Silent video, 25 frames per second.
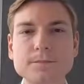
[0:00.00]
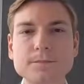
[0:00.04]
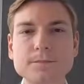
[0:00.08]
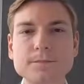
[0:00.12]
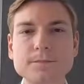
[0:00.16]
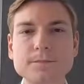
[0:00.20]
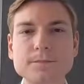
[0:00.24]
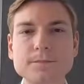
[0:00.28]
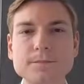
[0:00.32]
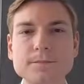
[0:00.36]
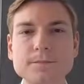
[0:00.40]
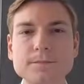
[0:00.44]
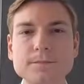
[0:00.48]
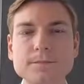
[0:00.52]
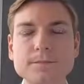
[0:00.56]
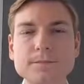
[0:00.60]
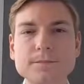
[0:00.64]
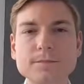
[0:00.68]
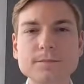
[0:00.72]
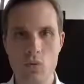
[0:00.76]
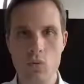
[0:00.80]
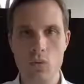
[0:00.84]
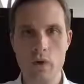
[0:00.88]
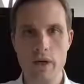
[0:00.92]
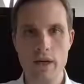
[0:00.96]
of how
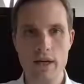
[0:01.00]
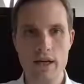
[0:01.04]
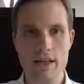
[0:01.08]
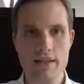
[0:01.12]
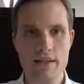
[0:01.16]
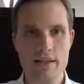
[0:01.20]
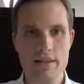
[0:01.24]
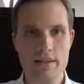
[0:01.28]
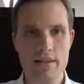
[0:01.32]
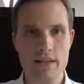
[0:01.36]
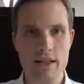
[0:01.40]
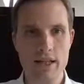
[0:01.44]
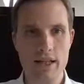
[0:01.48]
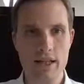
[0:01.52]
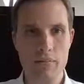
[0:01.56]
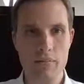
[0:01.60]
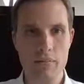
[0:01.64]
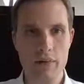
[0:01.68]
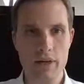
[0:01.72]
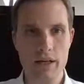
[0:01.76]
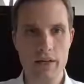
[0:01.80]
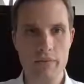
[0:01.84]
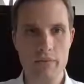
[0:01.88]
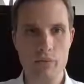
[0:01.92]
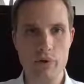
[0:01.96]
we as a team
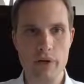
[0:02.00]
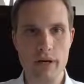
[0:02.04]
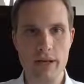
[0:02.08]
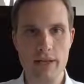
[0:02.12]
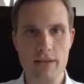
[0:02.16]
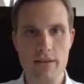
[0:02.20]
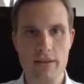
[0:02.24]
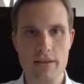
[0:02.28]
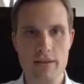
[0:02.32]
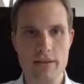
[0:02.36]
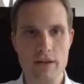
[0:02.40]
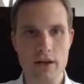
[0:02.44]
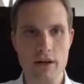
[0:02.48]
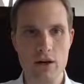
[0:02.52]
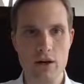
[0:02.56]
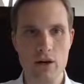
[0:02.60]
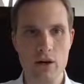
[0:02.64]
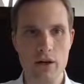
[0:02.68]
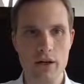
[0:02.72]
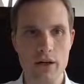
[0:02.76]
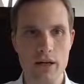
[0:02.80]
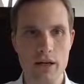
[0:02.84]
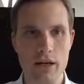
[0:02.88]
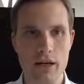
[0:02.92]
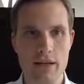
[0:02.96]
and practice are
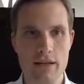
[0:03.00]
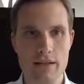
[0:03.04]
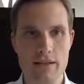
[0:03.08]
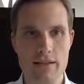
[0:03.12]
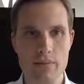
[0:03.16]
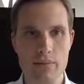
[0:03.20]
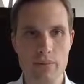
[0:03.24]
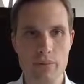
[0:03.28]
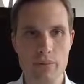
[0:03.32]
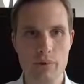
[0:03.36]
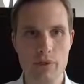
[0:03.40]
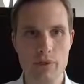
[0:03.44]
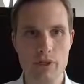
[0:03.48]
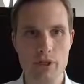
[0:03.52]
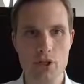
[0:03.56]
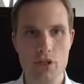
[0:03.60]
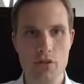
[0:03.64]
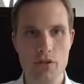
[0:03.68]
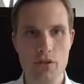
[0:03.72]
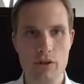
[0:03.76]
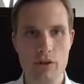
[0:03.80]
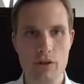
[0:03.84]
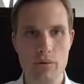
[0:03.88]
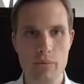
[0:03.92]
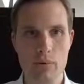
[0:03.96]
organized and positioned
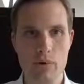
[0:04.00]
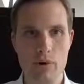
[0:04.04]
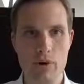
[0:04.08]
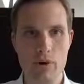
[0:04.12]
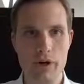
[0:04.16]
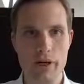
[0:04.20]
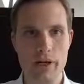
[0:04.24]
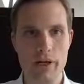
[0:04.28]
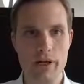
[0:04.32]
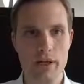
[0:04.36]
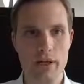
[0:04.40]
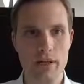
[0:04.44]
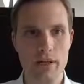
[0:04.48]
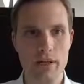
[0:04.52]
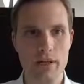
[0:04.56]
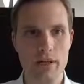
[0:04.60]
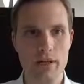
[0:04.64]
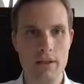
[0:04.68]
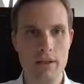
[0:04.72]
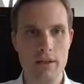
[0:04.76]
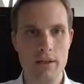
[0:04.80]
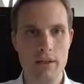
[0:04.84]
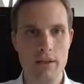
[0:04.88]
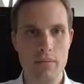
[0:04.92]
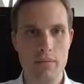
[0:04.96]
in the broader
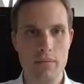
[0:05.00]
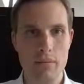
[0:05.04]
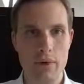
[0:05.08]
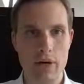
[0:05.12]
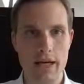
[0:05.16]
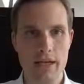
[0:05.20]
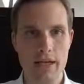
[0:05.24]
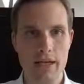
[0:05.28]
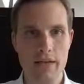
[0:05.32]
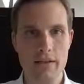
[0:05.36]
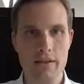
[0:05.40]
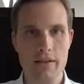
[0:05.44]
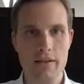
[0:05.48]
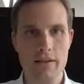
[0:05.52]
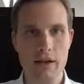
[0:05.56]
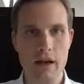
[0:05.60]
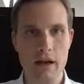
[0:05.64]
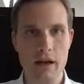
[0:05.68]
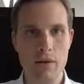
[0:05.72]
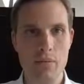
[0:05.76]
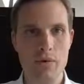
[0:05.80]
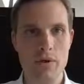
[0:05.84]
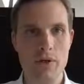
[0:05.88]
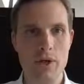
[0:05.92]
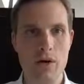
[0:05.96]
market, I
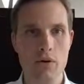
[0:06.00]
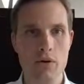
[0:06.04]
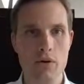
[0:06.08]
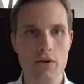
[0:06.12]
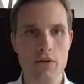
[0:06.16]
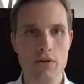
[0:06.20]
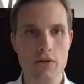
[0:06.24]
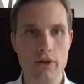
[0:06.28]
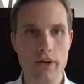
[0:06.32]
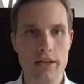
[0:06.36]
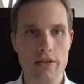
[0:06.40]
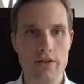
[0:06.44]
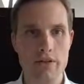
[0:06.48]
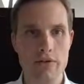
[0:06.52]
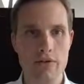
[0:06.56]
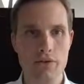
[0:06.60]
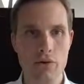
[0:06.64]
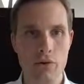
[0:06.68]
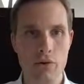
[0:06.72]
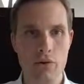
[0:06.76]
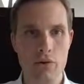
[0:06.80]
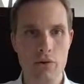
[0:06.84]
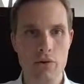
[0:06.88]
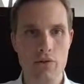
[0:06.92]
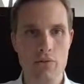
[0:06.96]
would now try to
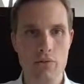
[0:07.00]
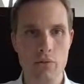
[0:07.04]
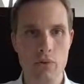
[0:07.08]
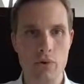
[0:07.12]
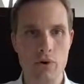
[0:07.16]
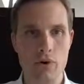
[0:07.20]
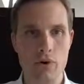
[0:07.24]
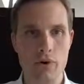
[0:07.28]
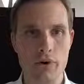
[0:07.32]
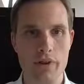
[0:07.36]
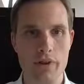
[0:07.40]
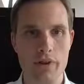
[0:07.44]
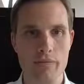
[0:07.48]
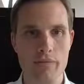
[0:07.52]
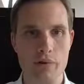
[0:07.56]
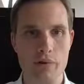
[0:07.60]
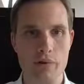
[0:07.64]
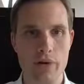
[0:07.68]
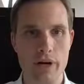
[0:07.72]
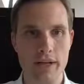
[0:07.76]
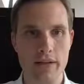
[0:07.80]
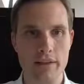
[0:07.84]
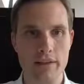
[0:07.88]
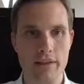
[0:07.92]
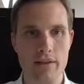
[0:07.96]
focus more on the
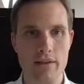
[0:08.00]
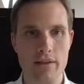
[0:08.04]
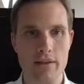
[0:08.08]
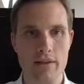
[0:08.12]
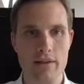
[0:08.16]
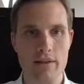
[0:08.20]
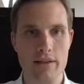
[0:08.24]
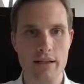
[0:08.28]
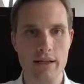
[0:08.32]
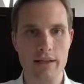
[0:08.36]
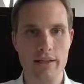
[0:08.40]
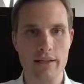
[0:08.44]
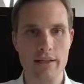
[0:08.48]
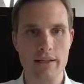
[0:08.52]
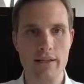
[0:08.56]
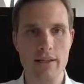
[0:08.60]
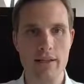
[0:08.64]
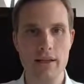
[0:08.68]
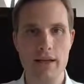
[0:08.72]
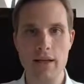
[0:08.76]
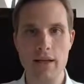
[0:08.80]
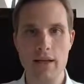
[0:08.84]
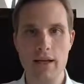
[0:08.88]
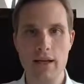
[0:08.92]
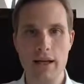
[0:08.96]
practical side
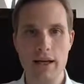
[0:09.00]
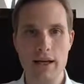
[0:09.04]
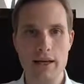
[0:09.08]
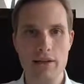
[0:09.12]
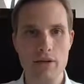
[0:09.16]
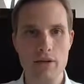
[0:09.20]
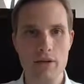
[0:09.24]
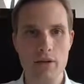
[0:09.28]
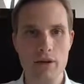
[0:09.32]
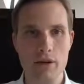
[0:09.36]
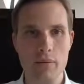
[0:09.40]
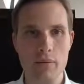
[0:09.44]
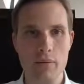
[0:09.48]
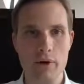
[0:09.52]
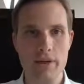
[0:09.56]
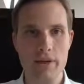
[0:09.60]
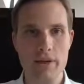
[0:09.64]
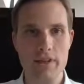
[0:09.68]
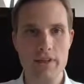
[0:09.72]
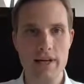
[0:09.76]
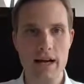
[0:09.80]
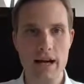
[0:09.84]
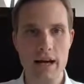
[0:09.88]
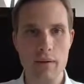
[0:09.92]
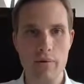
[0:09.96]
and talk about the
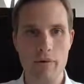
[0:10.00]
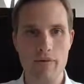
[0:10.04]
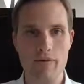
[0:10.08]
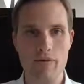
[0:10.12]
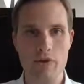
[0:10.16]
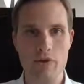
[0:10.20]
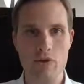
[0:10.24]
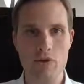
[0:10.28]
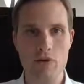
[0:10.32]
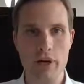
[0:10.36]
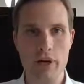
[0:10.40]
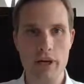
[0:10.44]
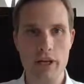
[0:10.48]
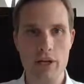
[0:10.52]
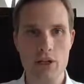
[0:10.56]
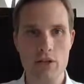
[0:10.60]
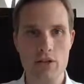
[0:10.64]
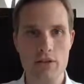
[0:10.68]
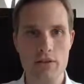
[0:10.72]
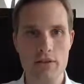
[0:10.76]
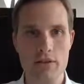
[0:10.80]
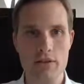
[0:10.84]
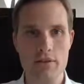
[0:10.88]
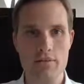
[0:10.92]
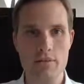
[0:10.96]
type of
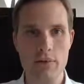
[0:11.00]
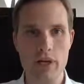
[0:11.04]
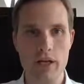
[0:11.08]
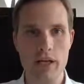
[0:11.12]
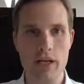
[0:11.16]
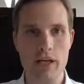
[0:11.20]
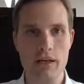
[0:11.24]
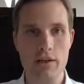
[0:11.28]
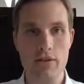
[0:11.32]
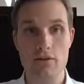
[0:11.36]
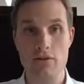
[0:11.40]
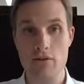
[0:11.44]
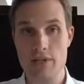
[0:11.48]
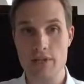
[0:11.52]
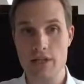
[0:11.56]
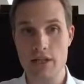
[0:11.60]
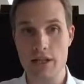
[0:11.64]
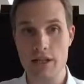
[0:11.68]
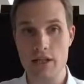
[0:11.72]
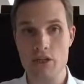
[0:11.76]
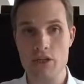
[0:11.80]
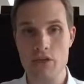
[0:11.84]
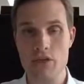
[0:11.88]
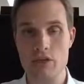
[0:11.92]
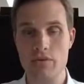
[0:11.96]
situations, meaning
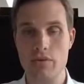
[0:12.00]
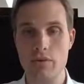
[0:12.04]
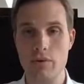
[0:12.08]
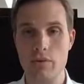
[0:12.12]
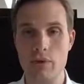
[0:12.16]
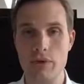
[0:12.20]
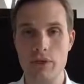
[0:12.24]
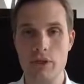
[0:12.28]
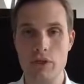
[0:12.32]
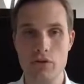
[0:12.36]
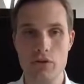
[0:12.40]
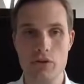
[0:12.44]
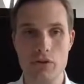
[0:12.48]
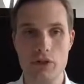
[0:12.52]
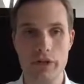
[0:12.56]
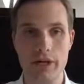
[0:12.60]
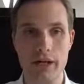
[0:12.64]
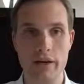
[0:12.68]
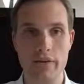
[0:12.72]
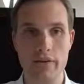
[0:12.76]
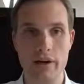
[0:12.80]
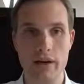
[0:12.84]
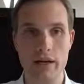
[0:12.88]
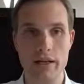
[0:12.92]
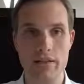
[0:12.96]
transactions we would usually
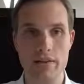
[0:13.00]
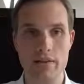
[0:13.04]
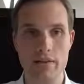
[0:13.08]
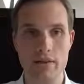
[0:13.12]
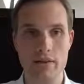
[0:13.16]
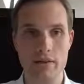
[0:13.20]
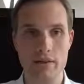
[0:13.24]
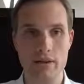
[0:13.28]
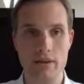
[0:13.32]
advise on.